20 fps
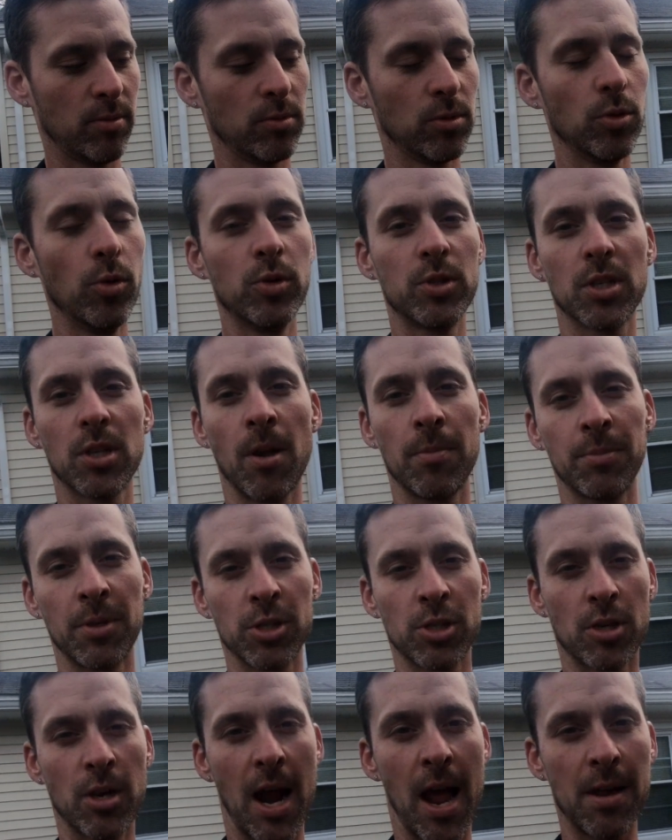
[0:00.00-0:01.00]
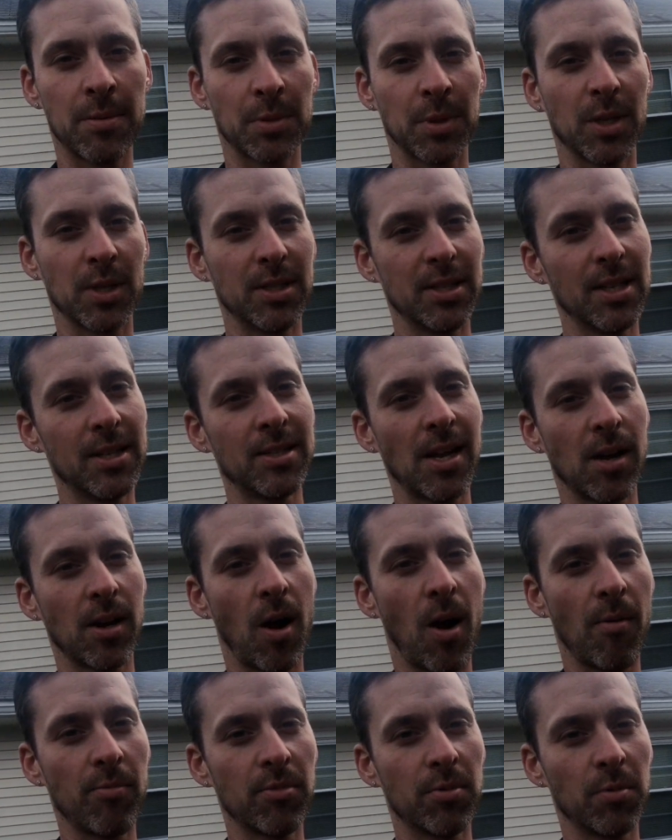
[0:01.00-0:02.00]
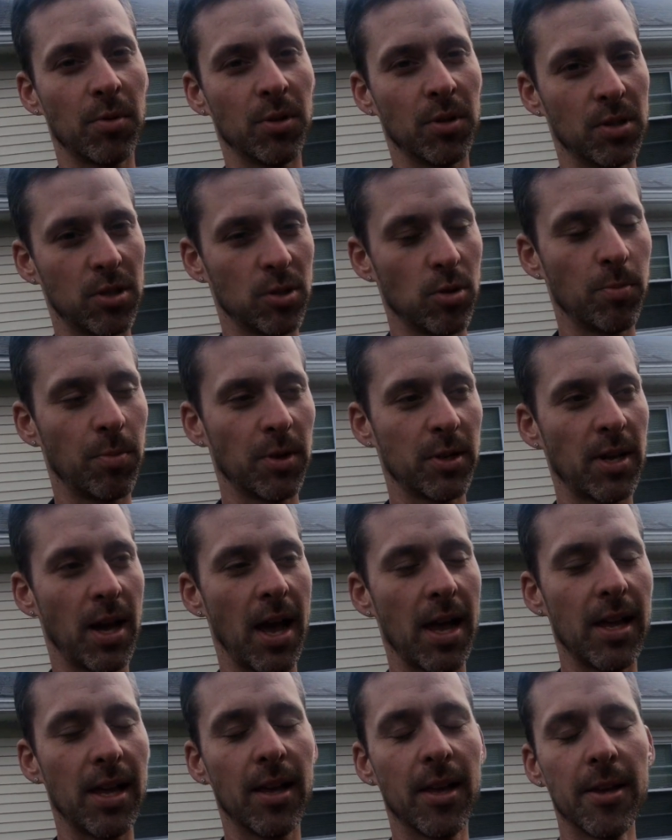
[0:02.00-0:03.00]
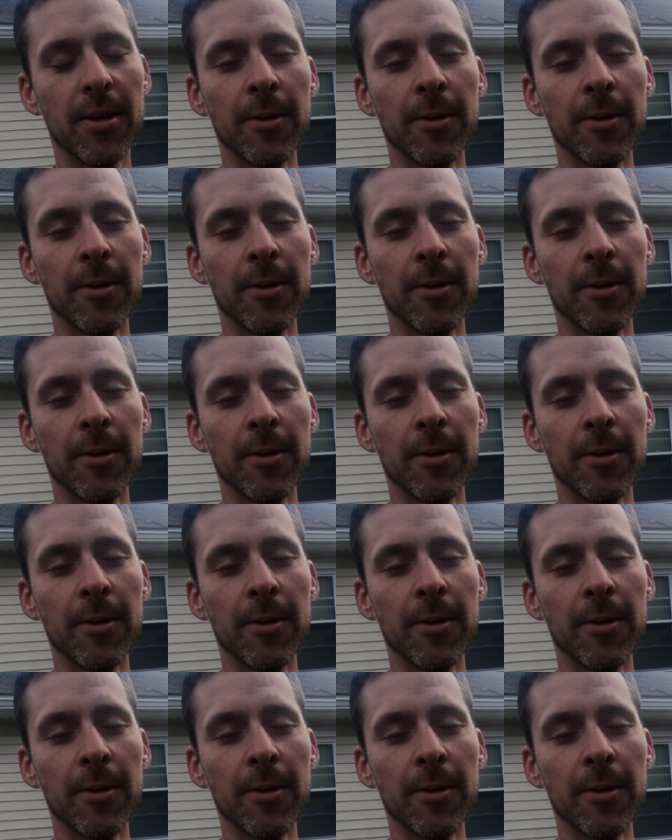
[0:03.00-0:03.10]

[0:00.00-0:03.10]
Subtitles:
loosen up the straps because it is uncomfortable, it's super tight.